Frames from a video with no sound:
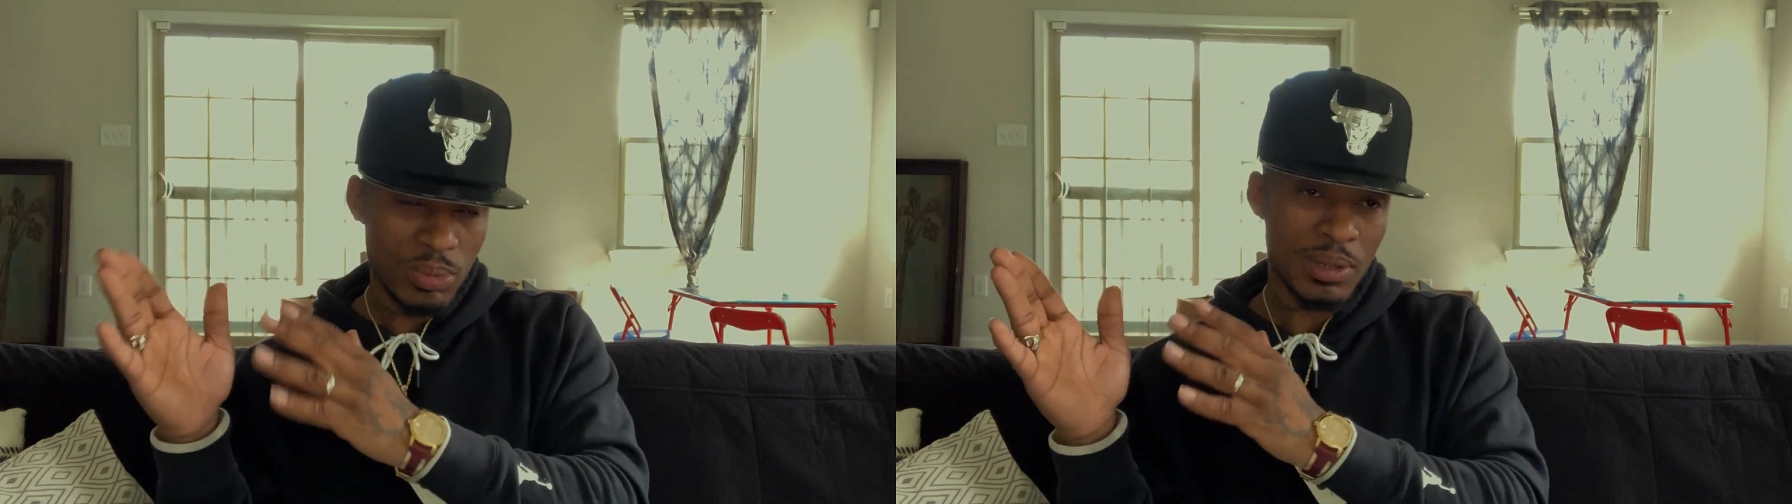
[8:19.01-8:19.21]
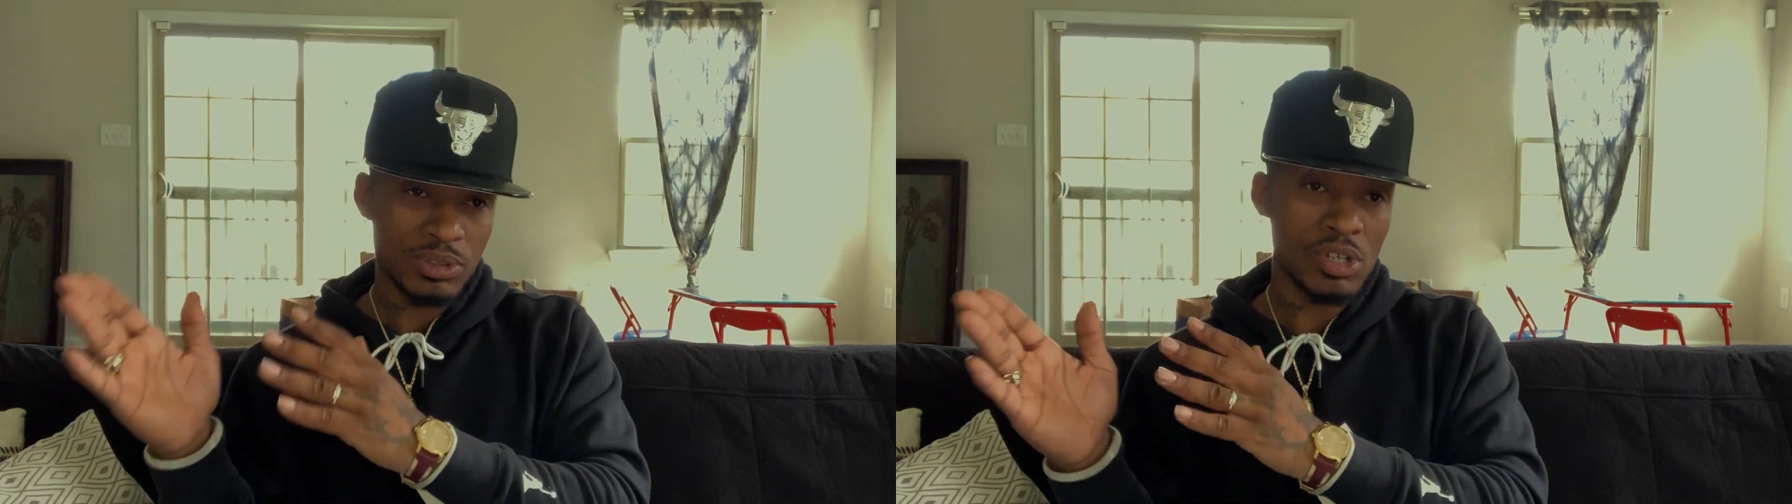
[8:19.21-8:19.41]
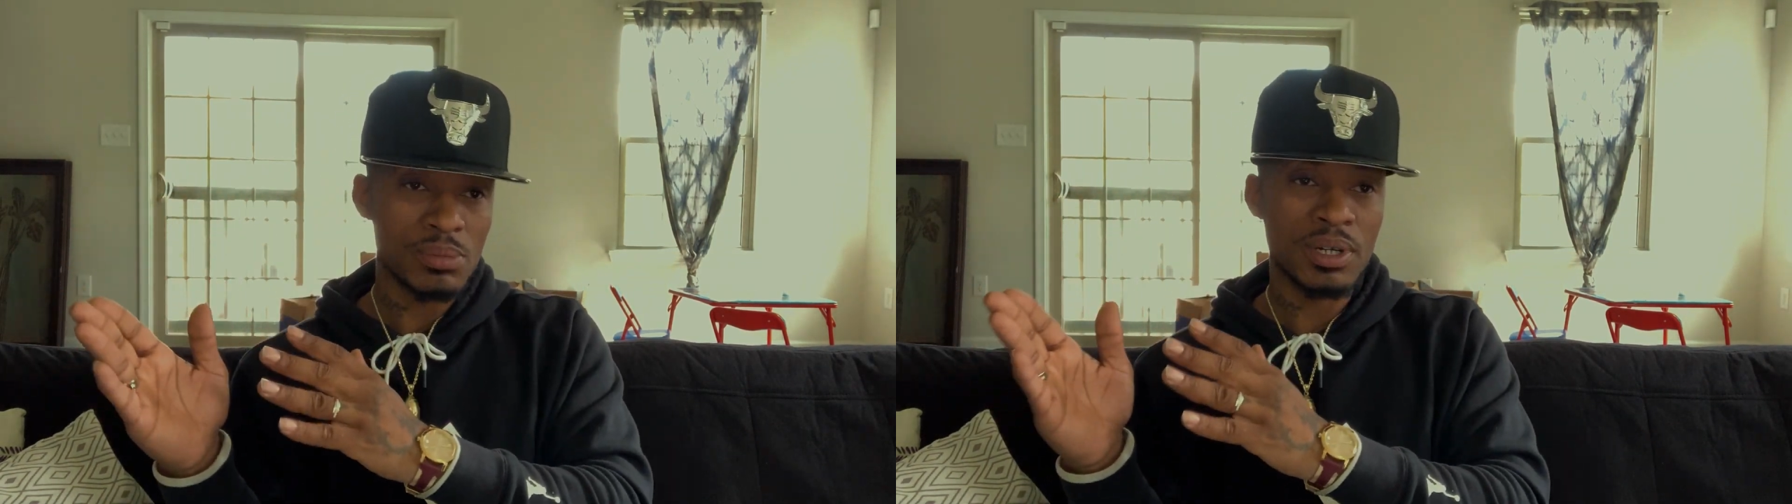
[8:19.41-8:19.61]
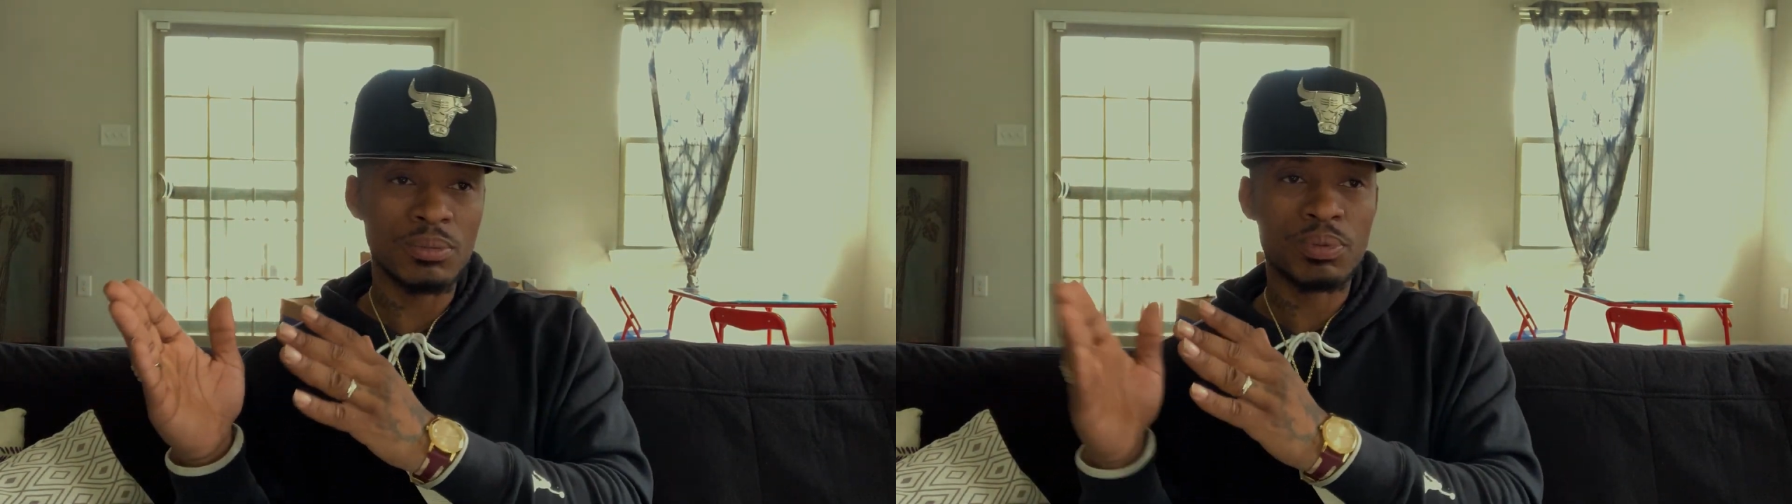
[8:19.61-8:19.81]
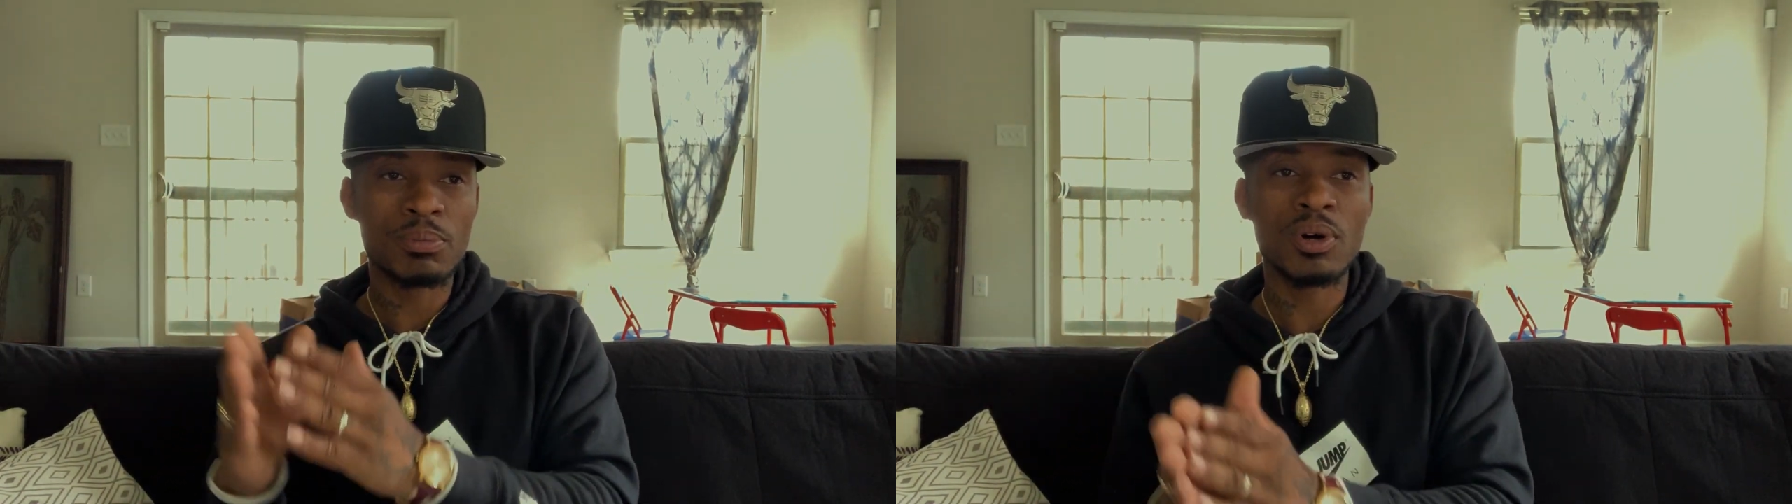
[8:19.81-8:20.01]
I was talking
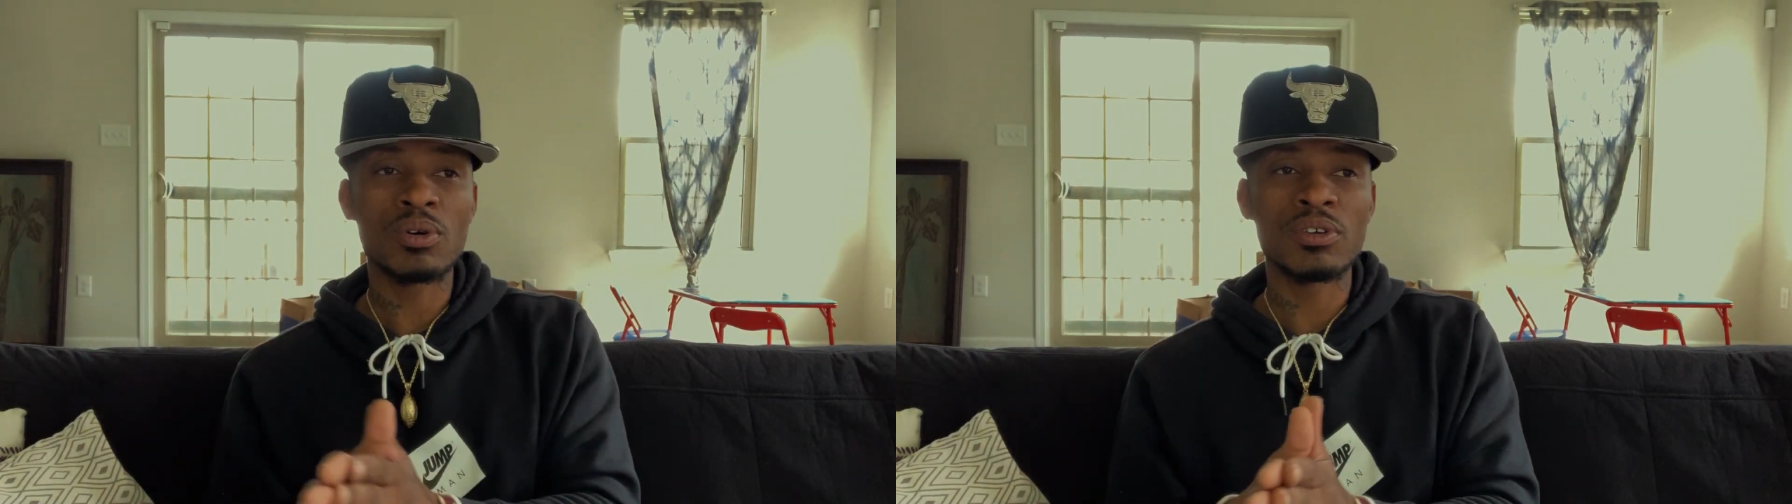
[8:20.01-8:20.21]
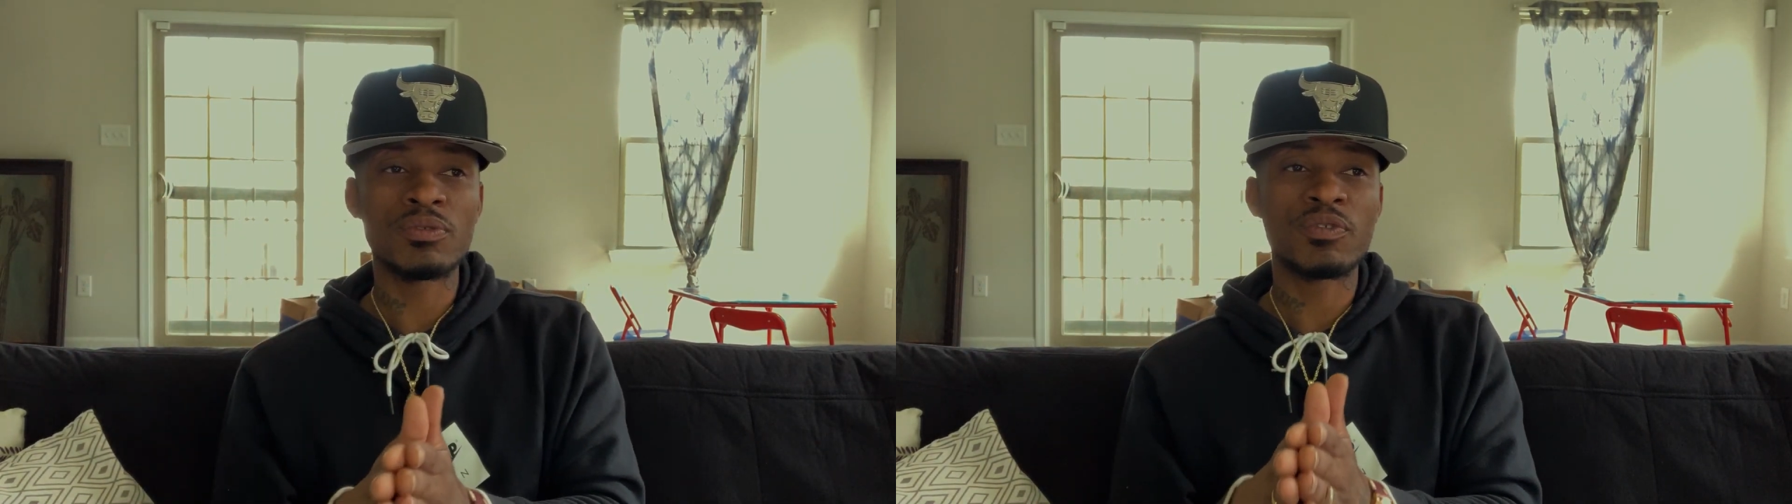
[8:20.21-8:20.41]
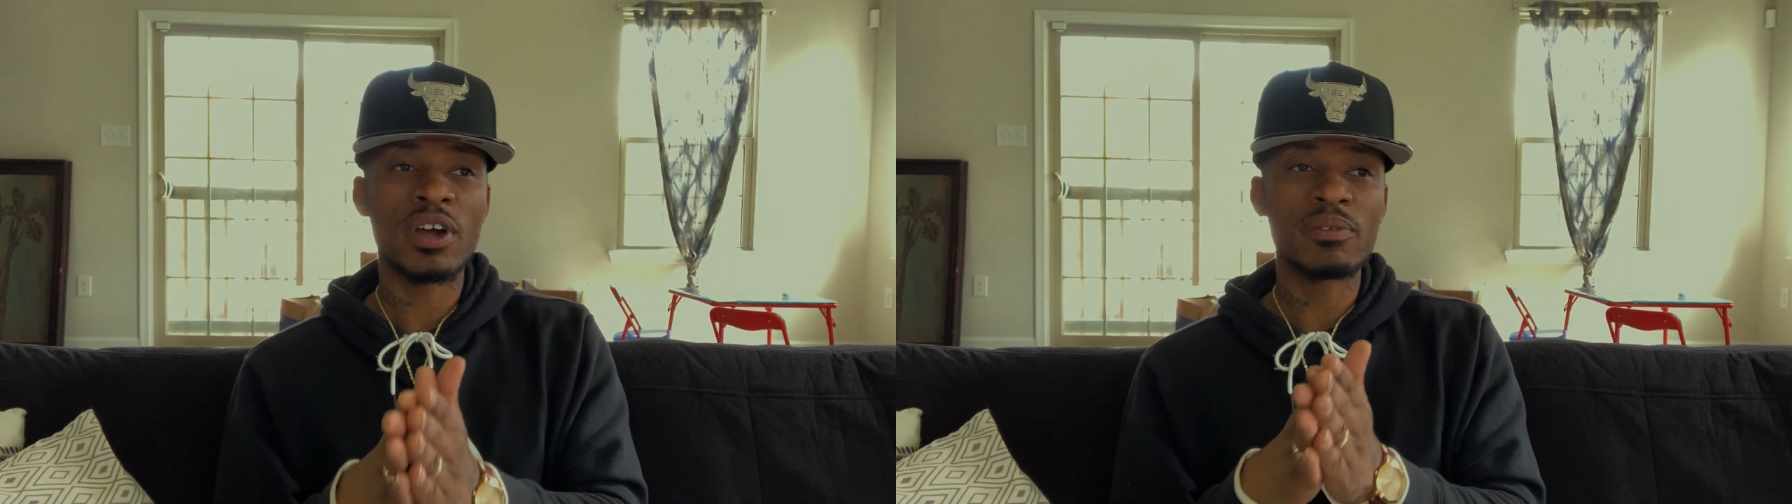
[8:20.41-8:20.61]
about promoting for